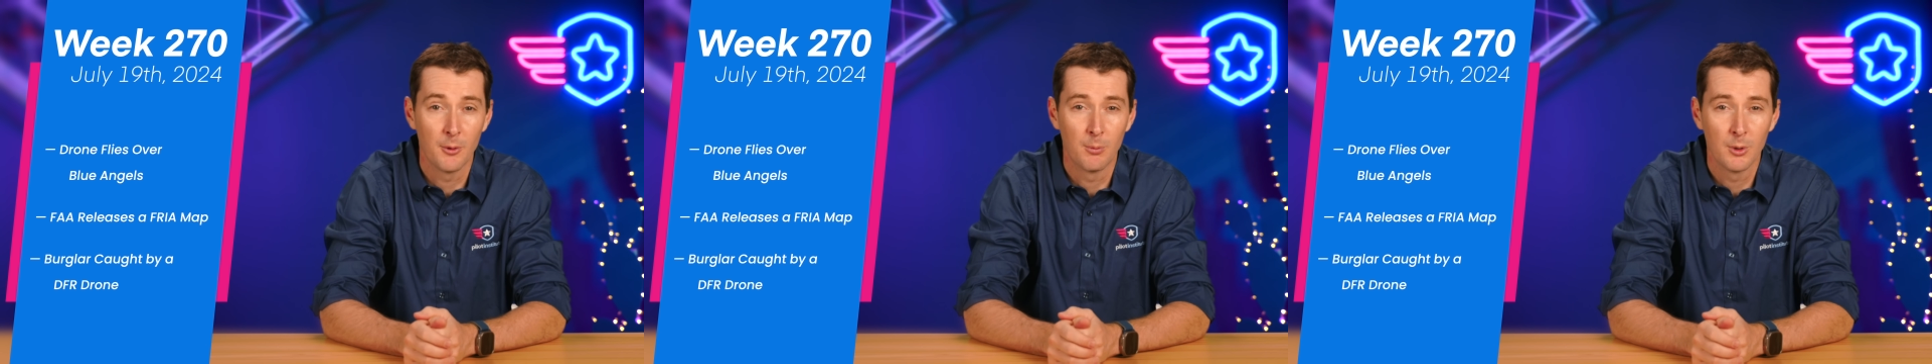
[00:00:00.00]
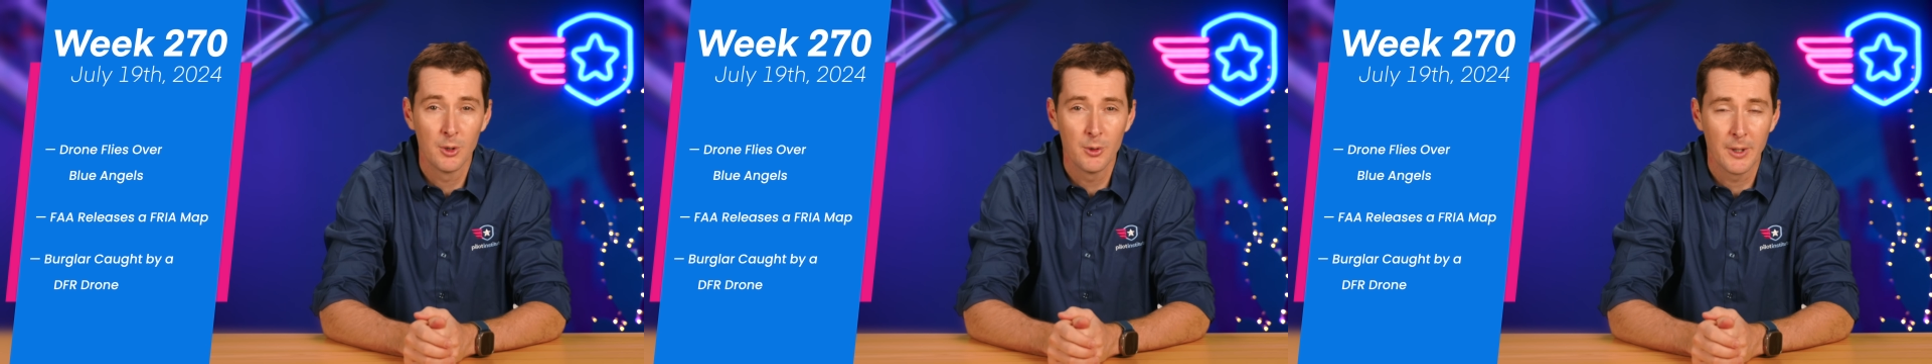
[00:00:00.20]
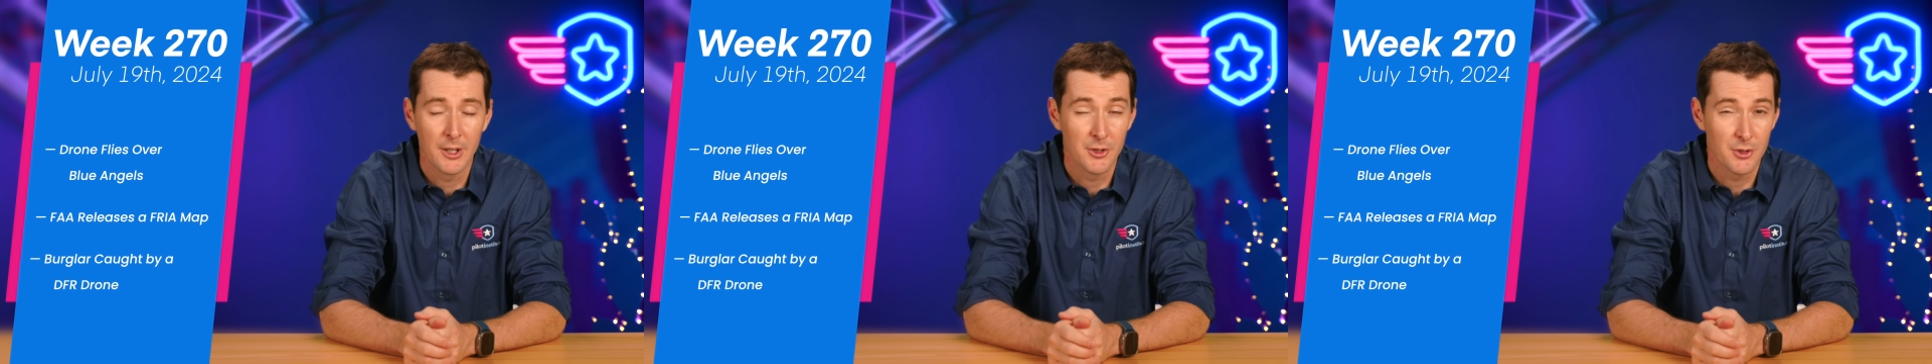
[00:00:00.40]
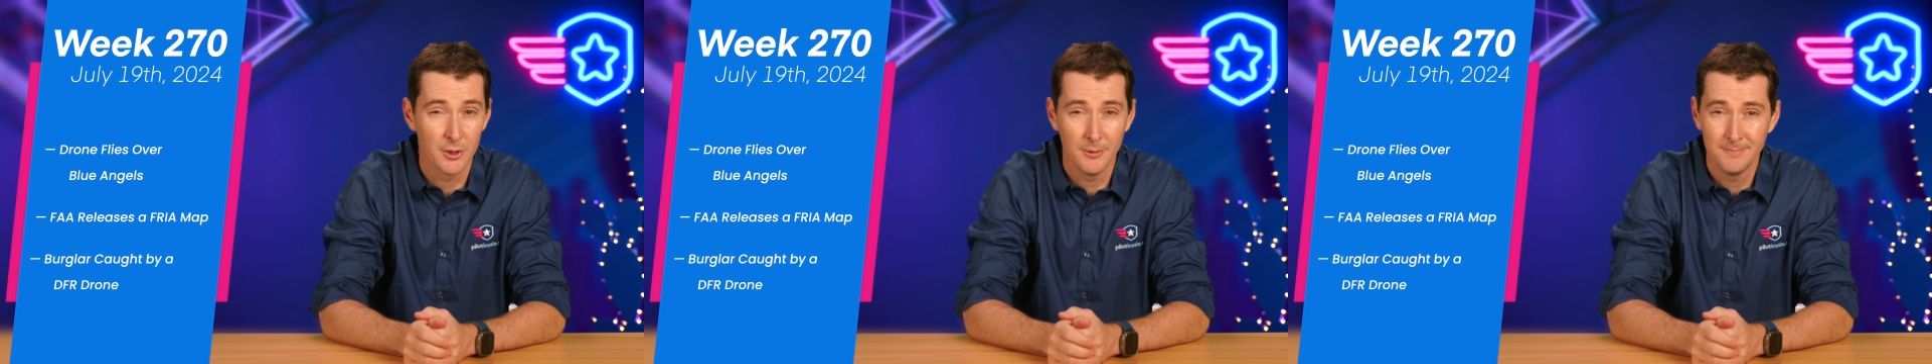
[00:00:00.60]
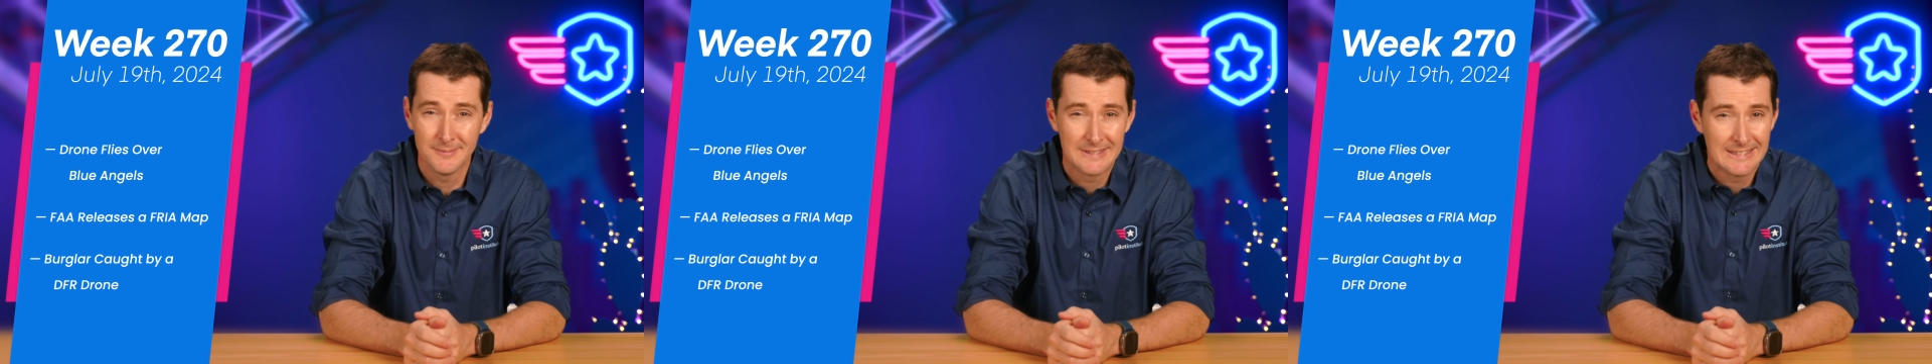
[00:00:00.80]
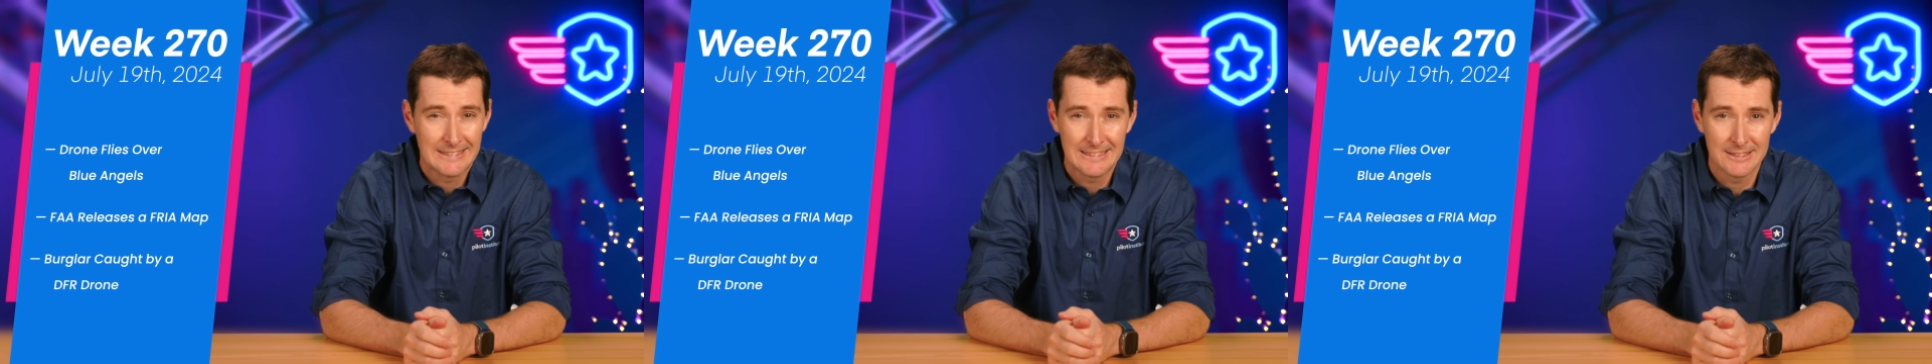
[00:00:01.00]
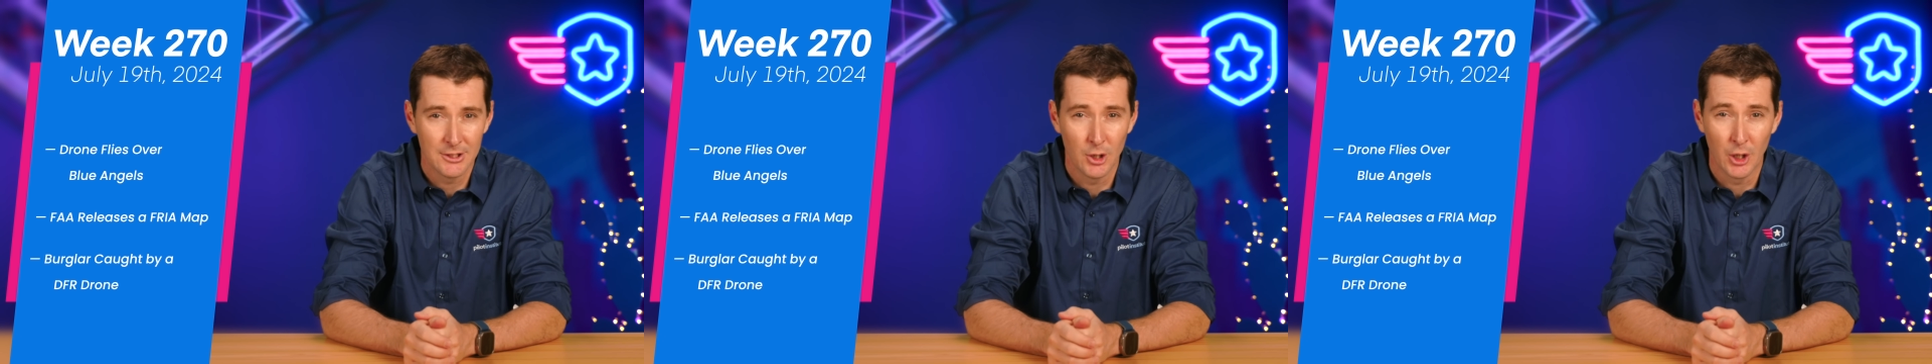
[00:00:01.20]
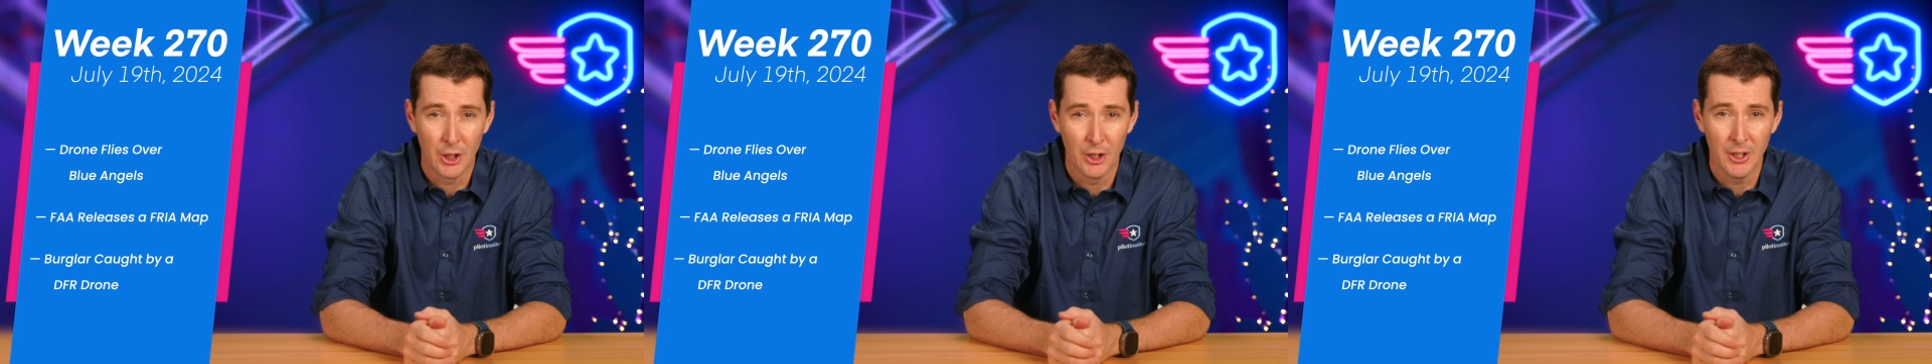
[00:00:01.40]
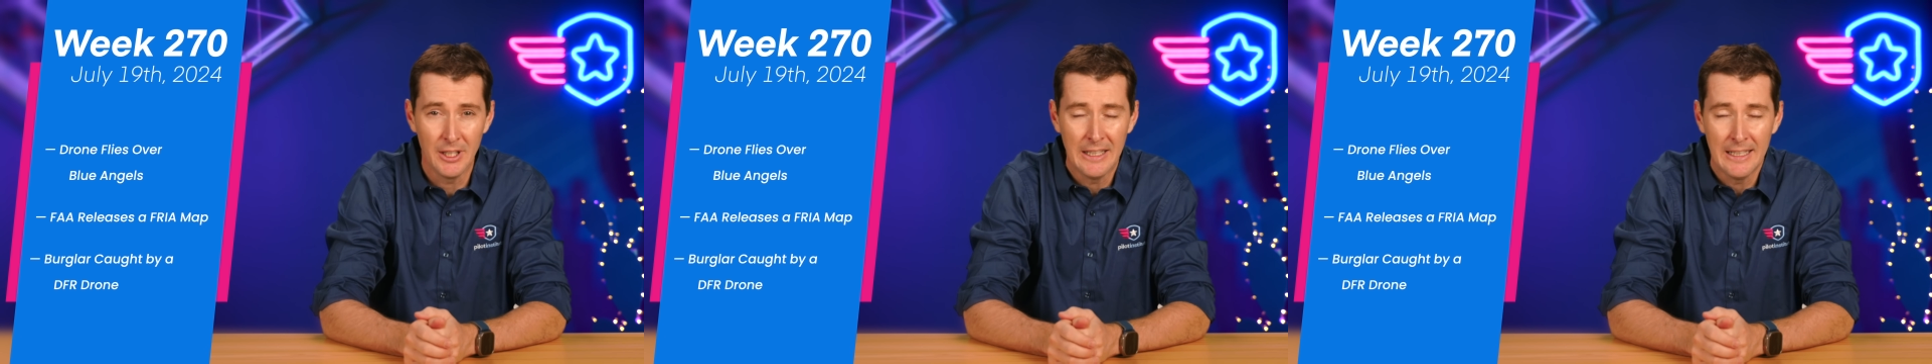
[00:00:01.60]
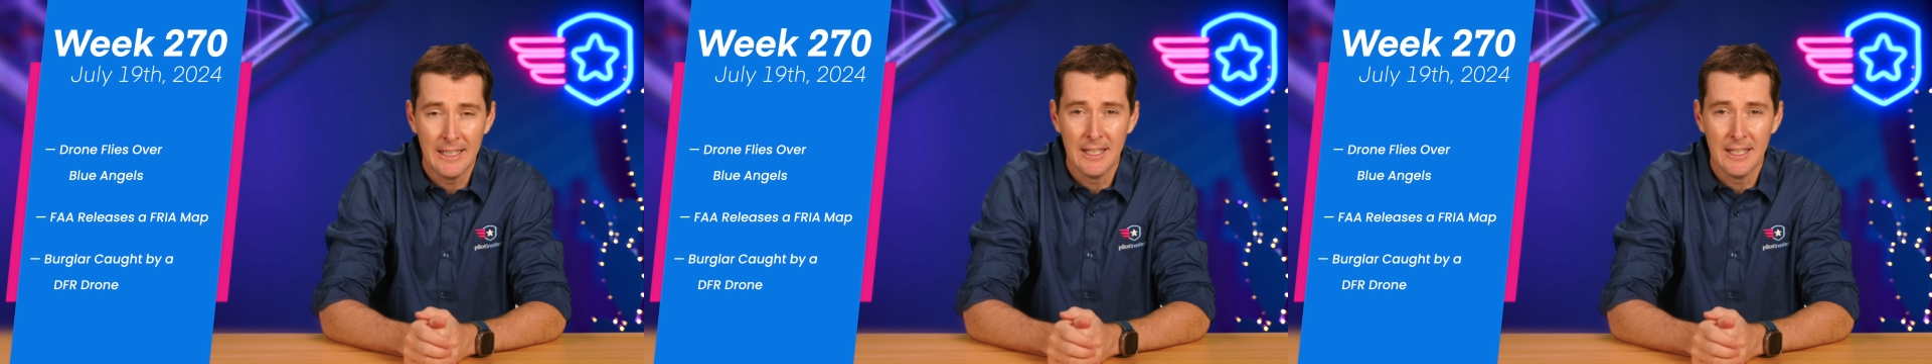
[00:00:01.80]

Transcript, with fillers: the Blue Angel, not good.